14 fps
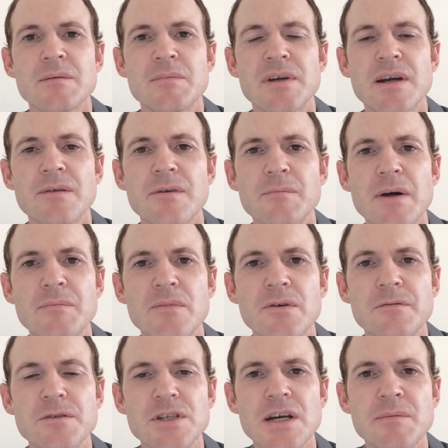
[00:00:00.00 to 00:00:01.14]
Become a member
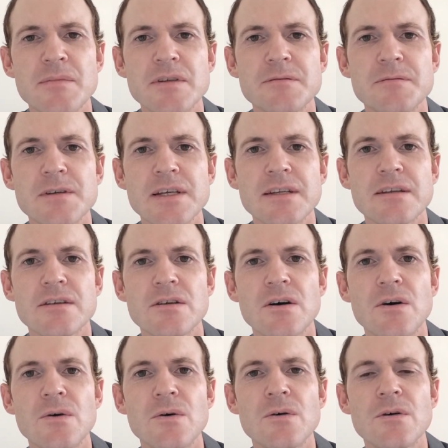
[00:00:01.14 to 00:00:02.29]
of
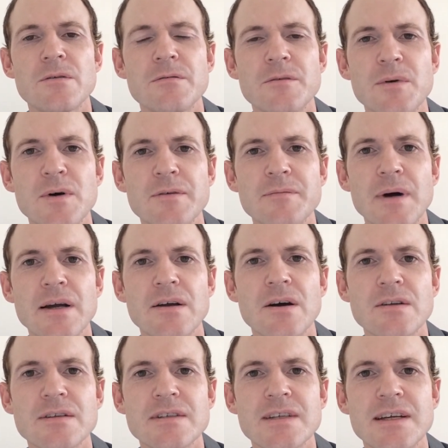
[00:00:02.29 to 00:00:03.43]
jamesflynn.org for more of my
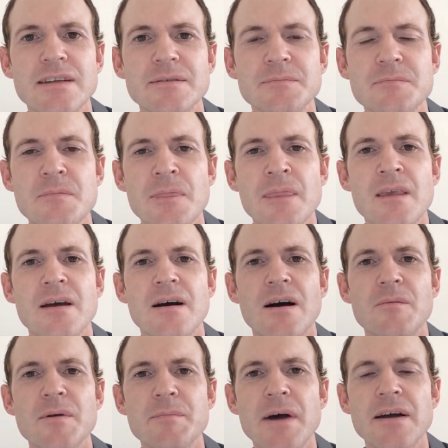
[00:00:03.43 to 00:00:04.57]
content.
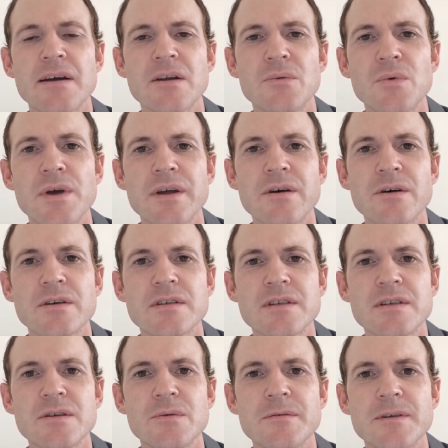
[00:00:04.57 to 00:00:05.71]
I'll be back in a week or
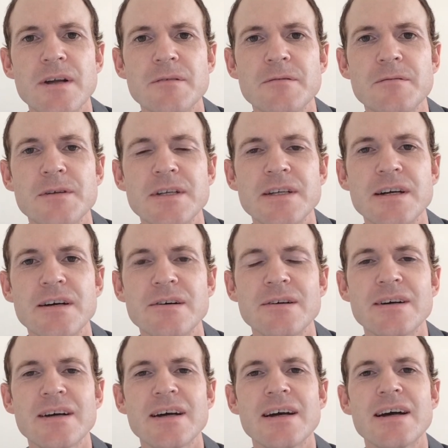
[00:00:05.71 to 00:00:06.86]
two with another video.
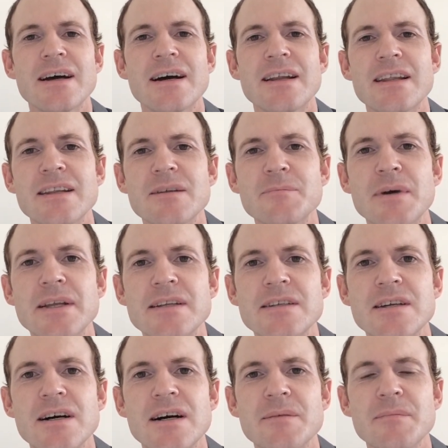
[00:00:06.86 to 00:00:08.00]
And in the
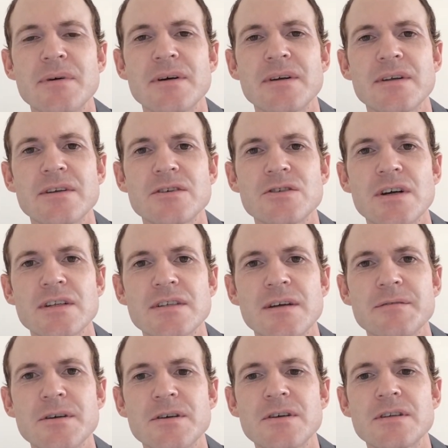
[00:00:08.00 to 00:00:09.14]
meantime, try to have
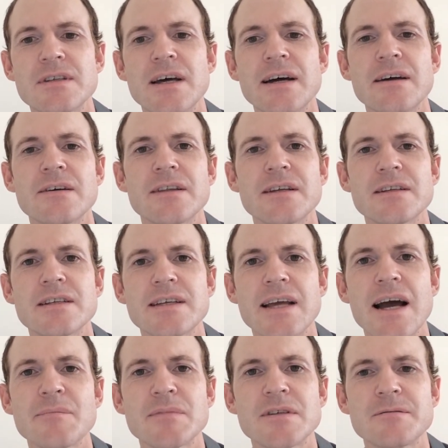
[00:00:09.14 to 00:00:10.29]
a good day on this
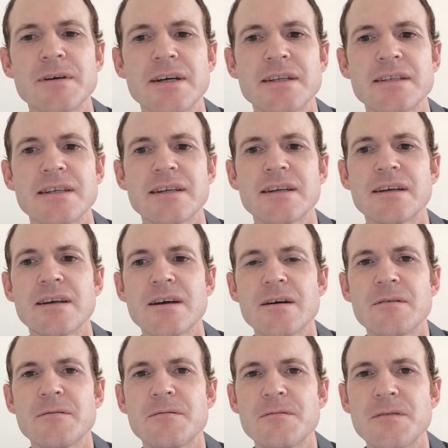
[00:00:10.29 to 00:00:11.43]
captivating,
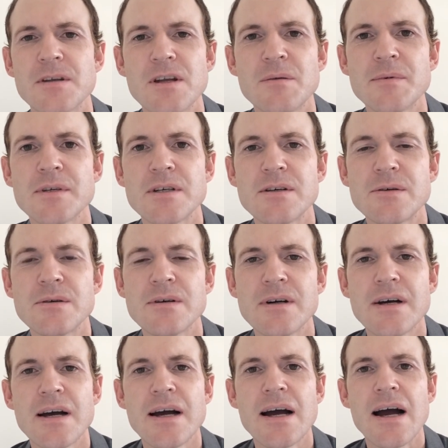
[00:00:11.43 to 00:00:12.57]
phenomenal,
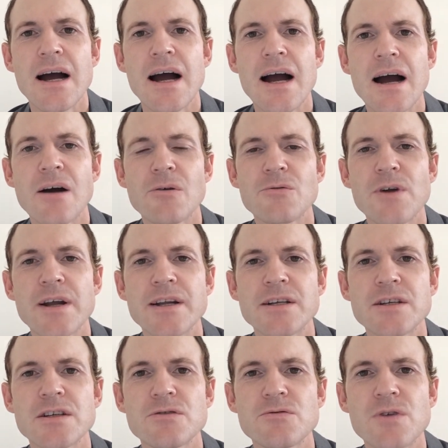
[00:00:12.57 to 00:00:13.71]

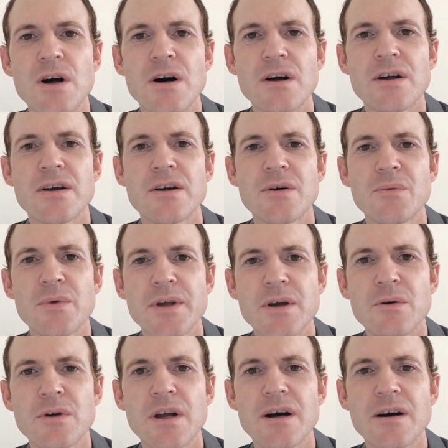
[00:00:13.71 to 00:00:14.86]
outrageous rock we
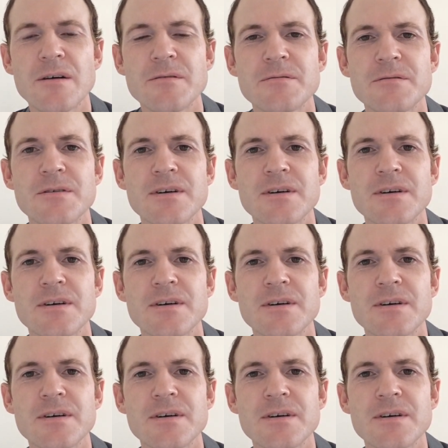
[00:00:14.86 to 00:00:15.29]
call Earth.